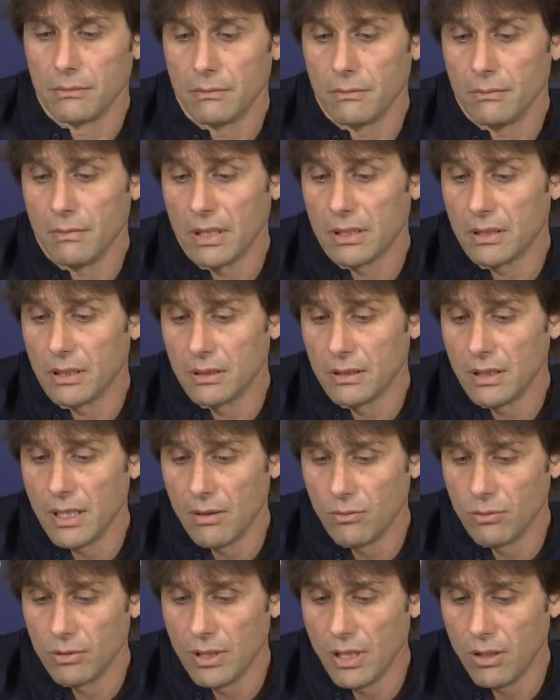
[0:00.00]
But
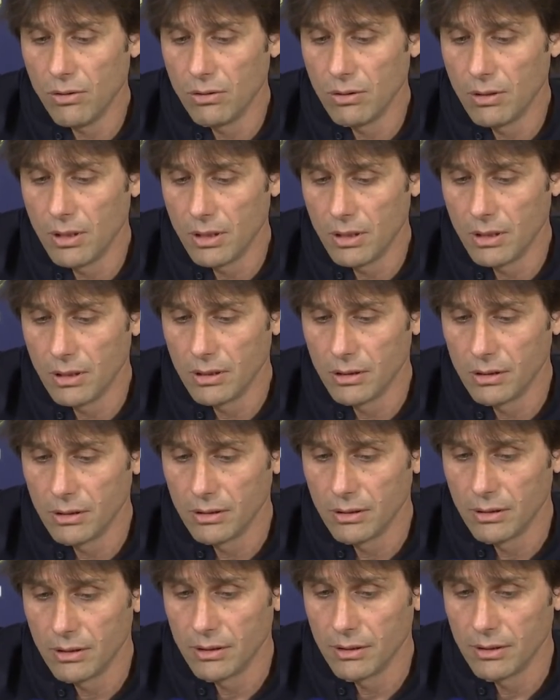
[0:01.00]
now
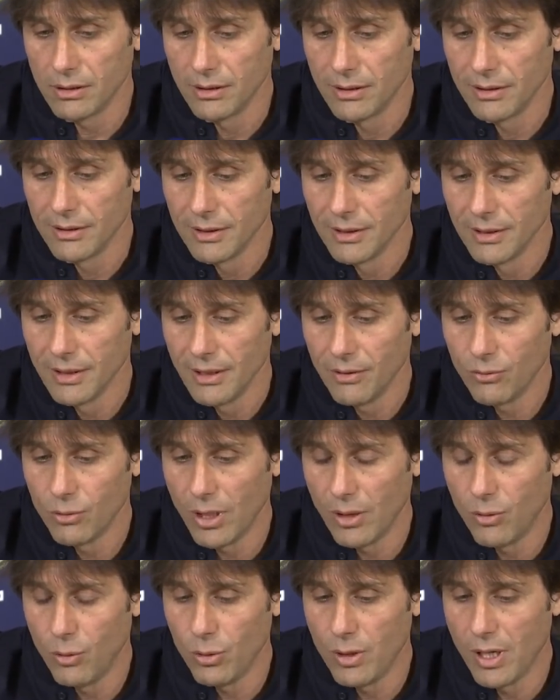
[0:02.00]
we
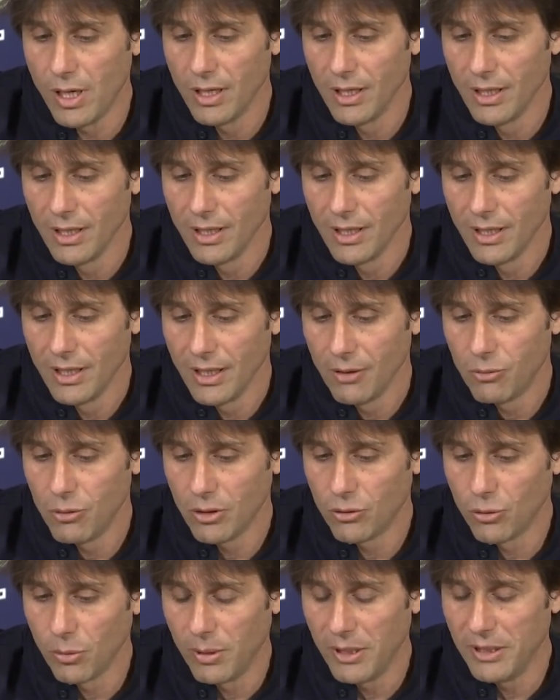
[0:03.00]

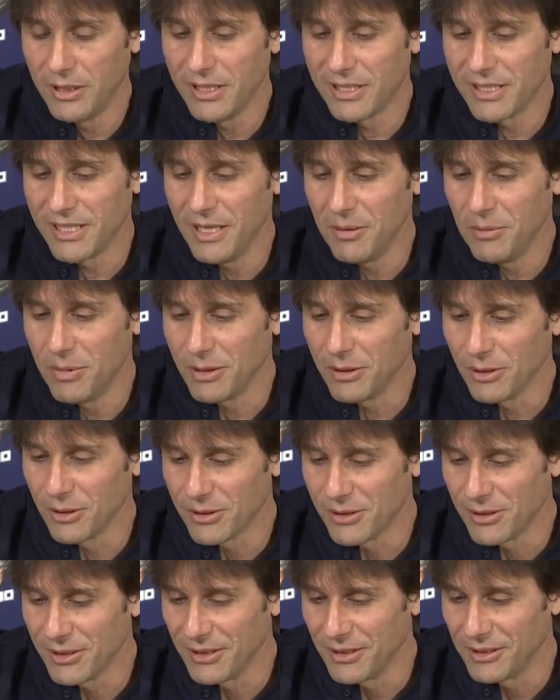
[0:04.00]
have to play this game
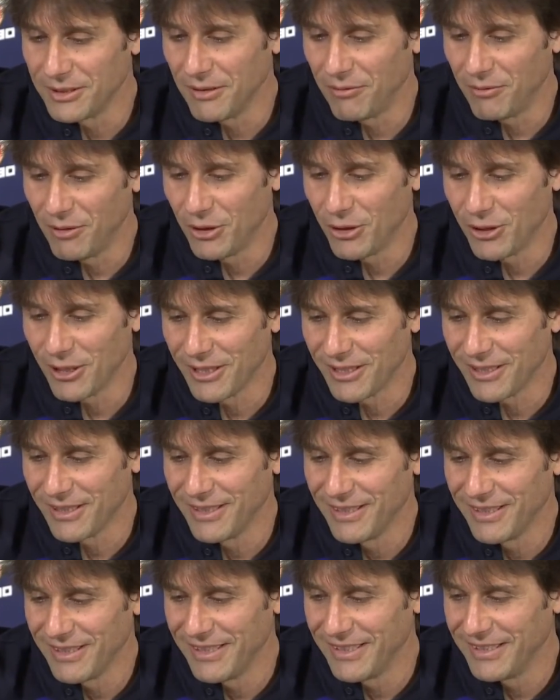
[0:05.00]
because of the
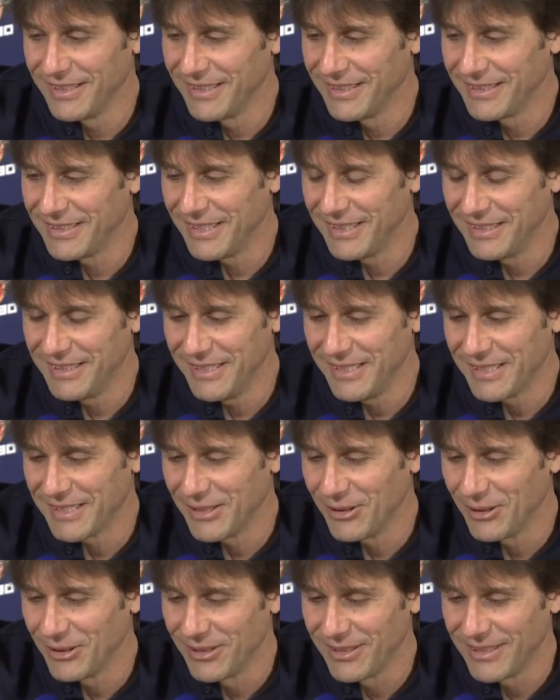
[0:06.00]
Fischer and tell this,
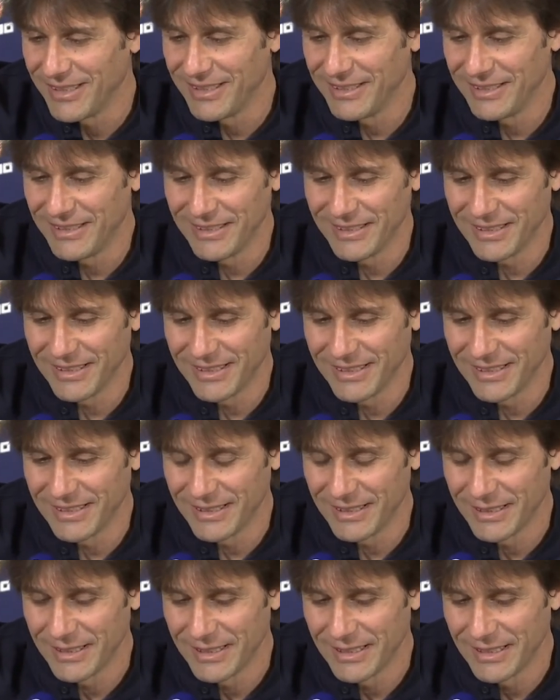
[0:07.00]
no? And
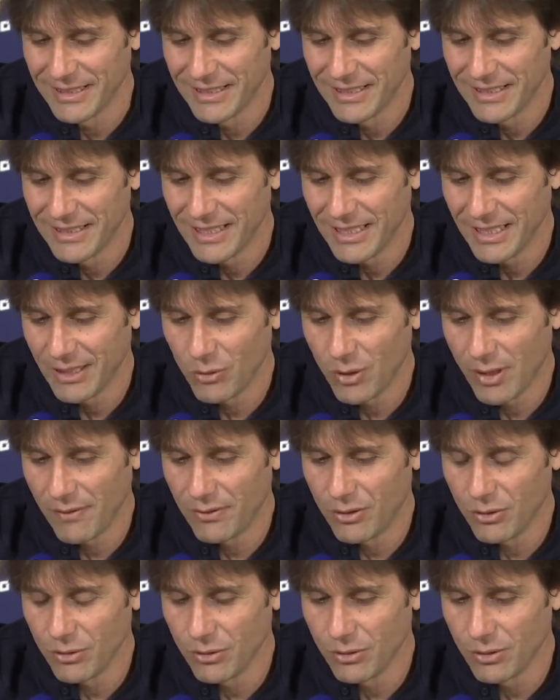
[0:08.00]
we
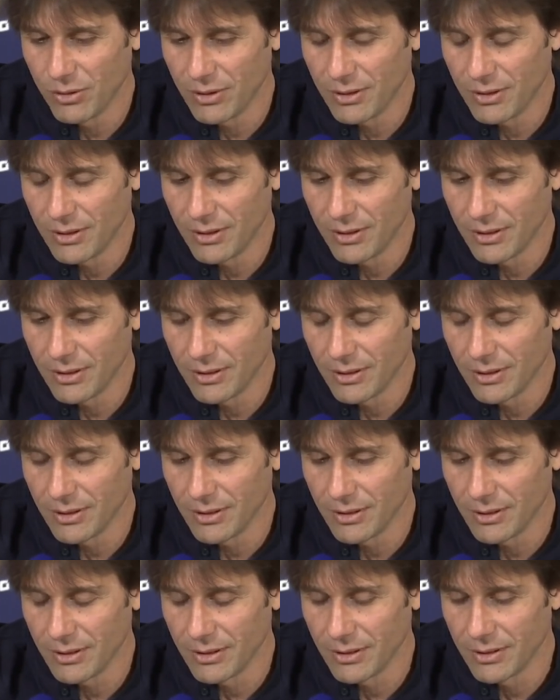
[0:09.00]
have
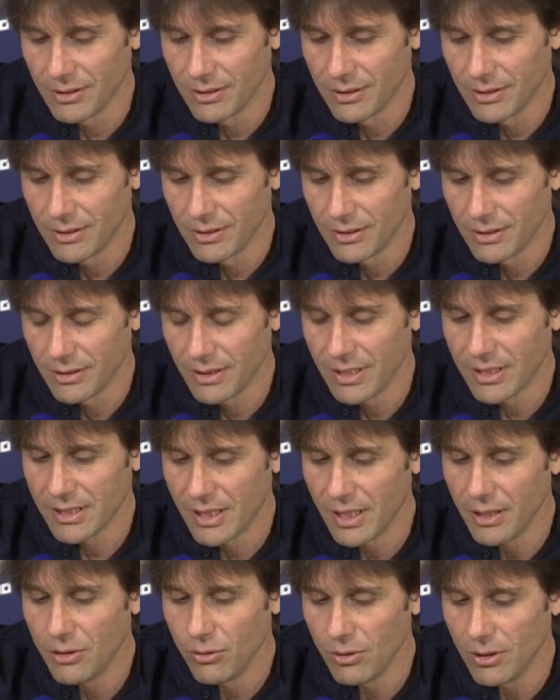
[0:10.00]
to, the
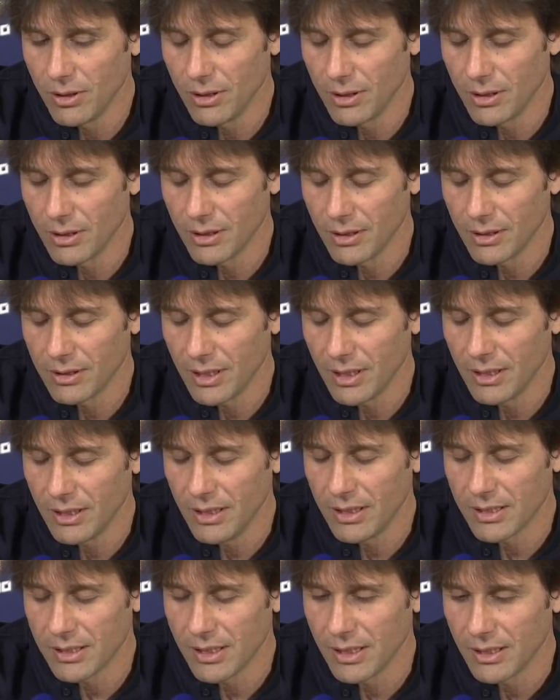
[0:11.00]
schedule tell
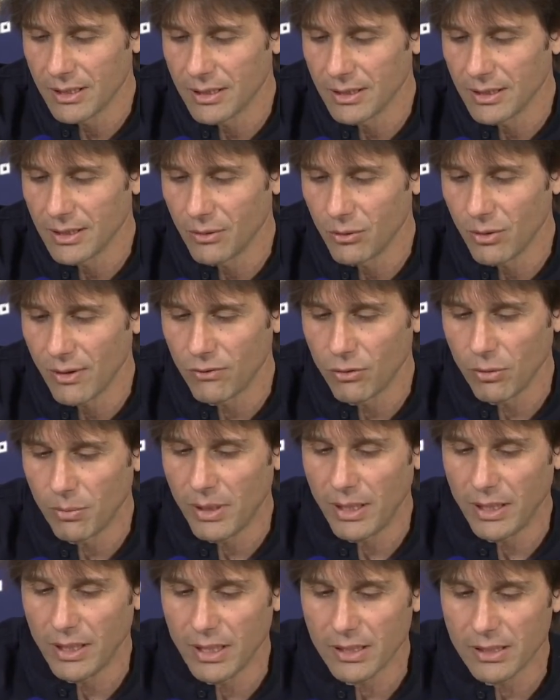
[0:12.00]
this that we have to
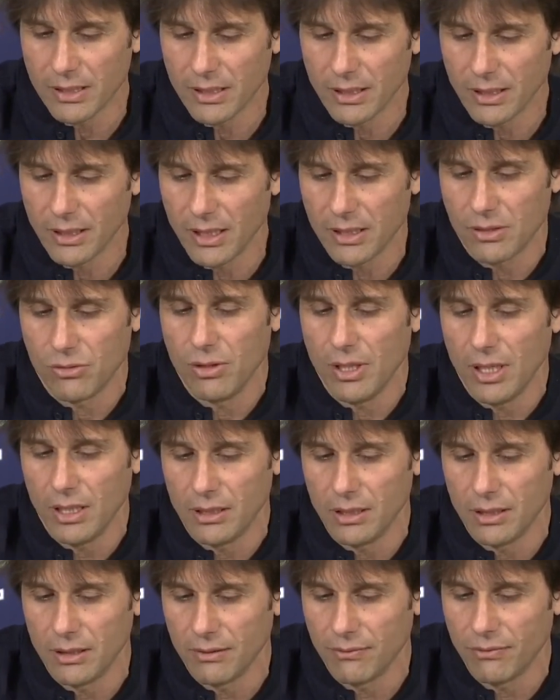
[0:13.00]
play against
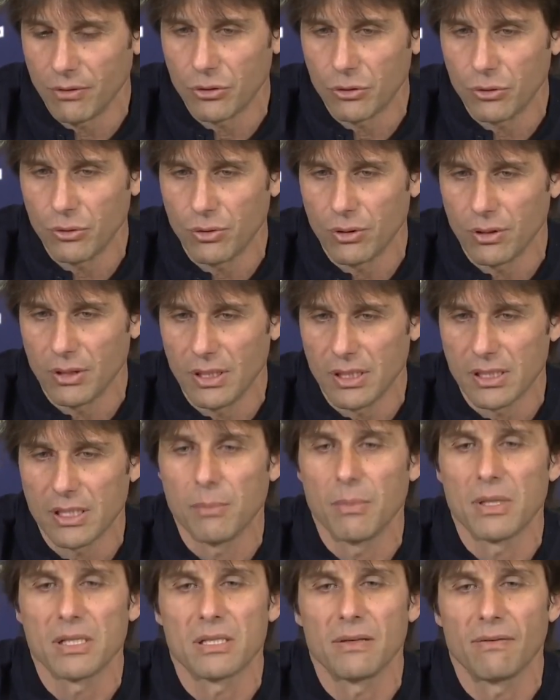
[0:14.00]
United. For sure, this is a
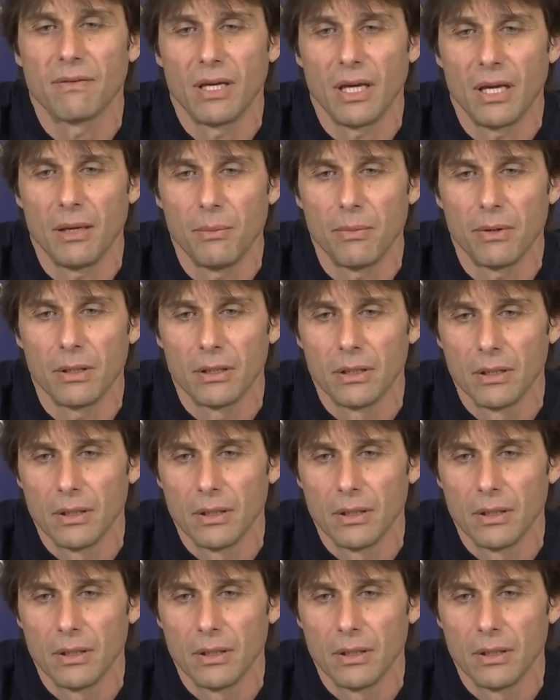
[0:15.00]
massive game.